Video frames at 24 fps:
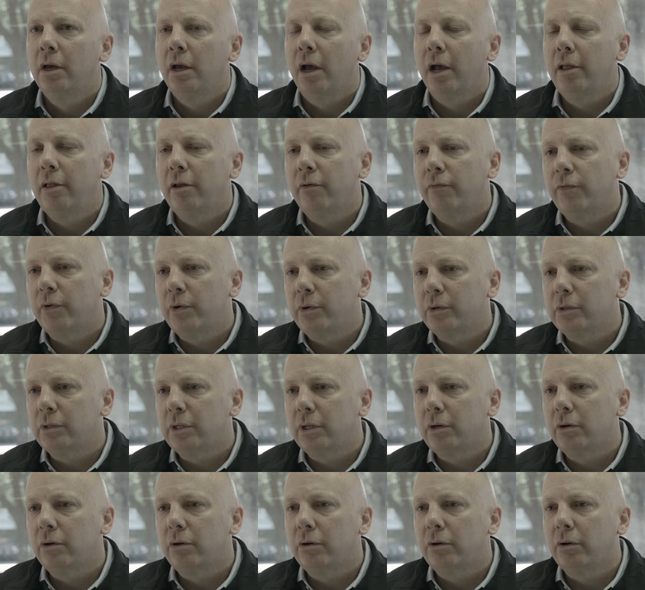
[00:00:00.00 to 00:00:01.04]
And then folks that
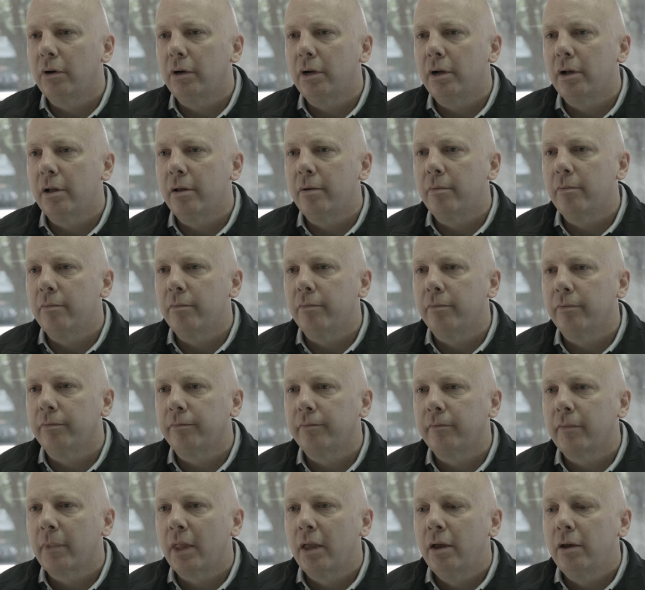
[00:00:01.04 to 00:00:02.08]
are
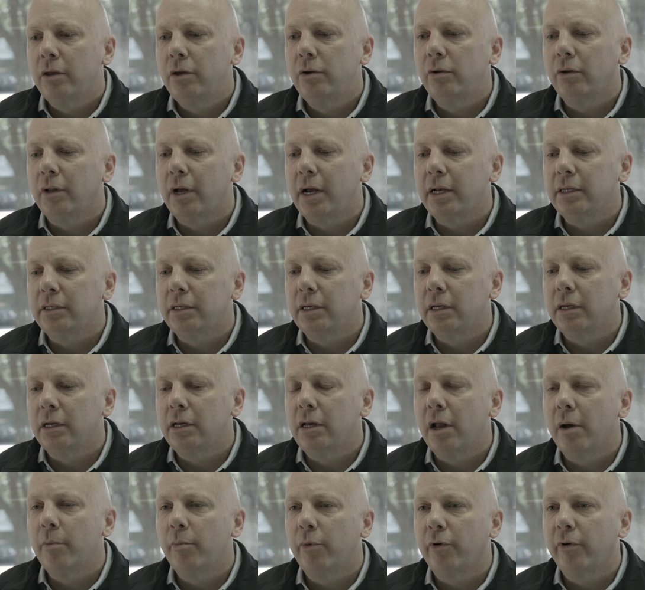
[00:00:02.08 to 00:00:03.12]
utilizing a
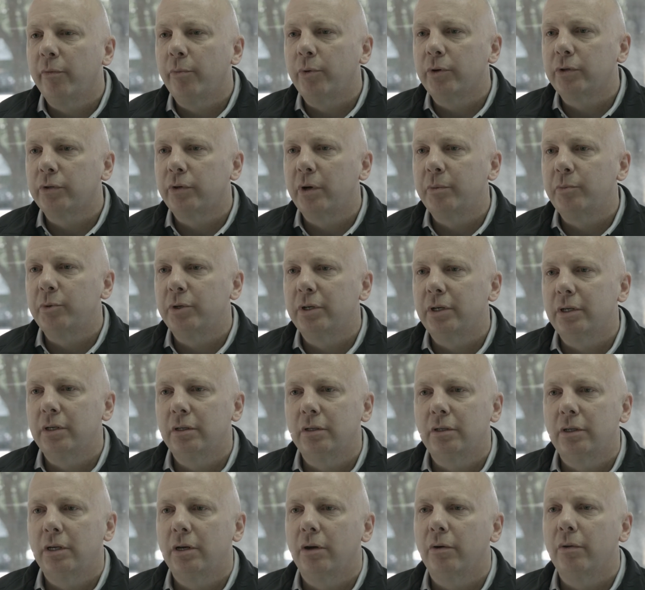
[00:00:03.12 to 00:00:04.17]
number of
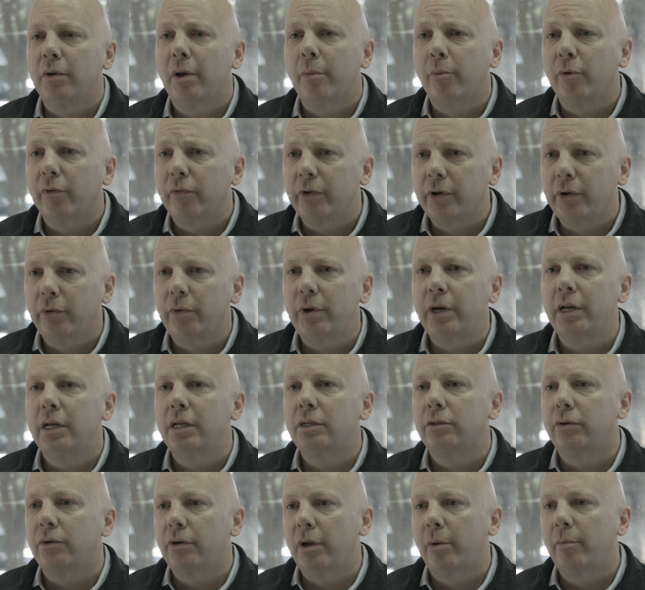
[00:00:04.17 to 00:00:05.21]
prescriptions, a number of
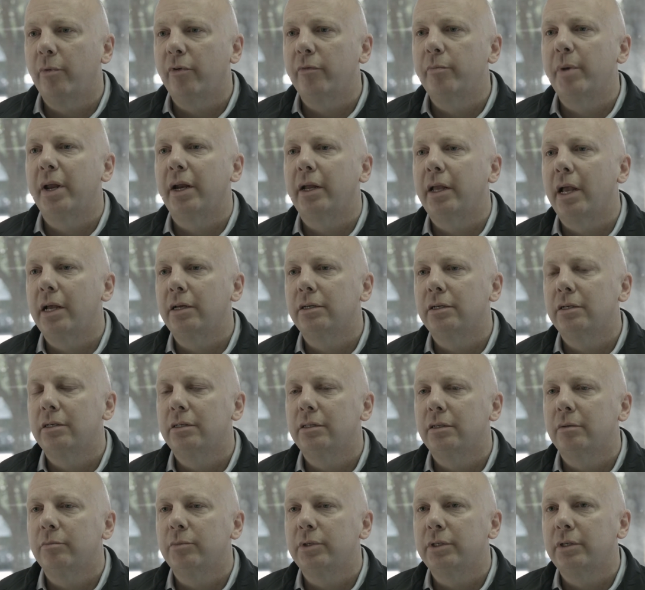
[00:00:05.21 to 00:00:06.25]
ingredients or a number of medications
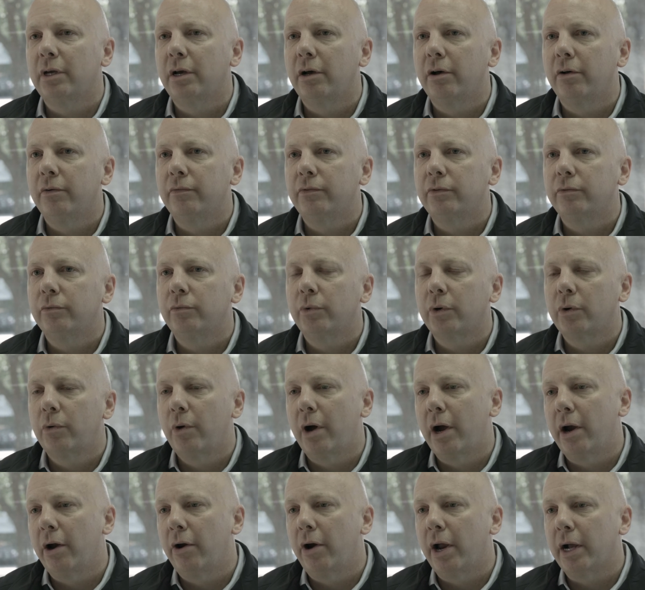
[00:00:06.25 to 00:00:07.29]
themselves
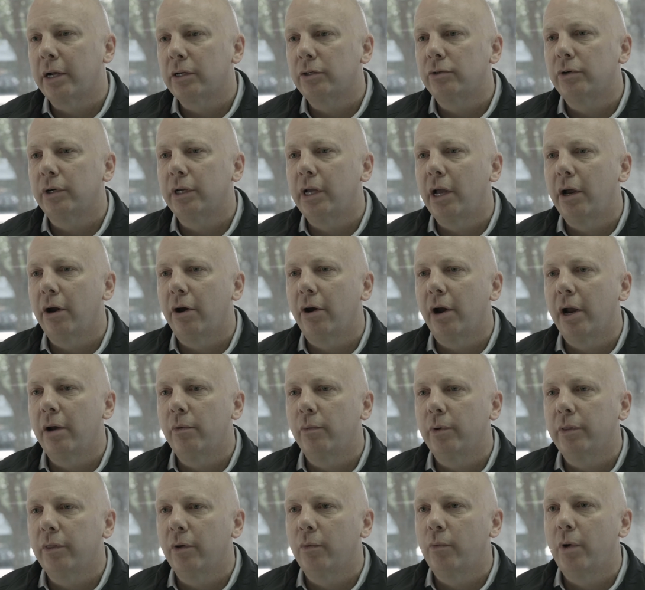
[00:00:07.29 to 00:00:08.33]
require extra care. And
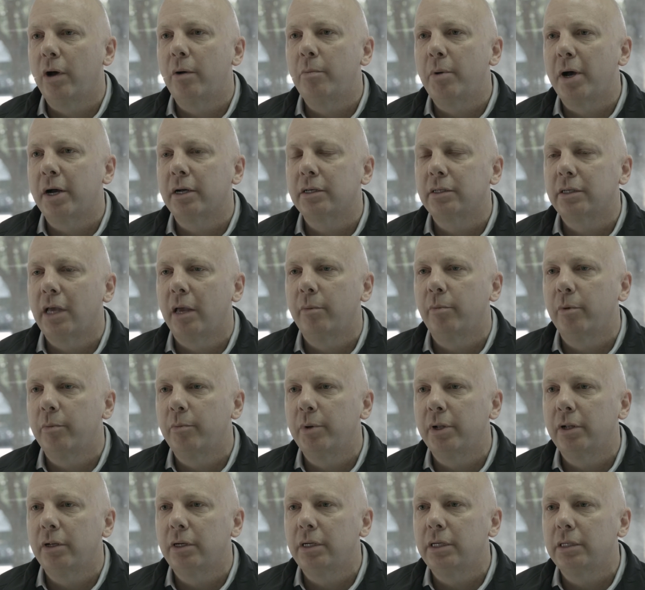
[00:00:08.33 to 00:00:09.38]
with the Wellbox
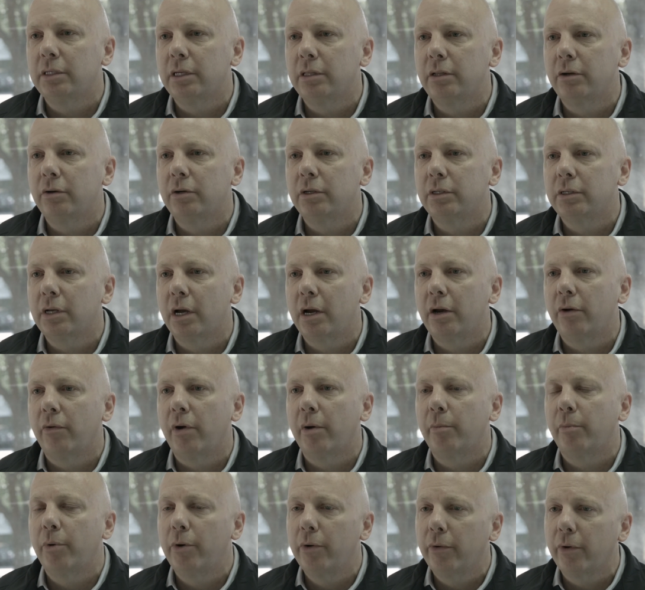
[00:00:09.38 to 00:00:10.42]
capabilities in their design
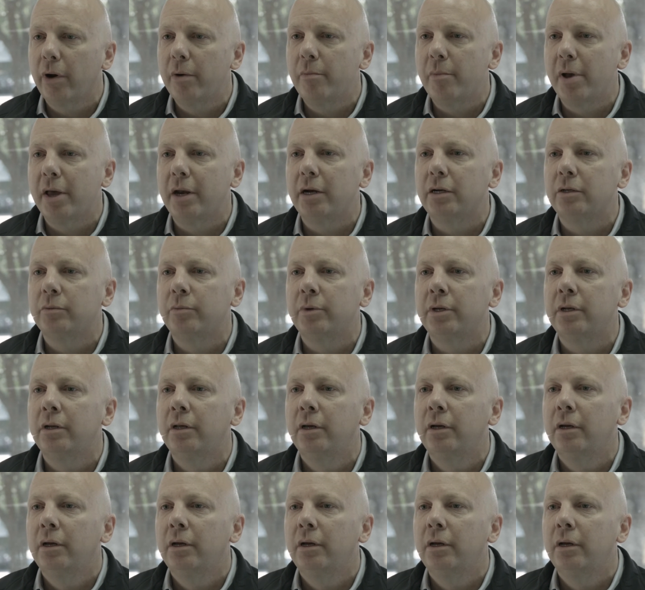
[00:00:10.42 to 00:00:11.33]
around program management,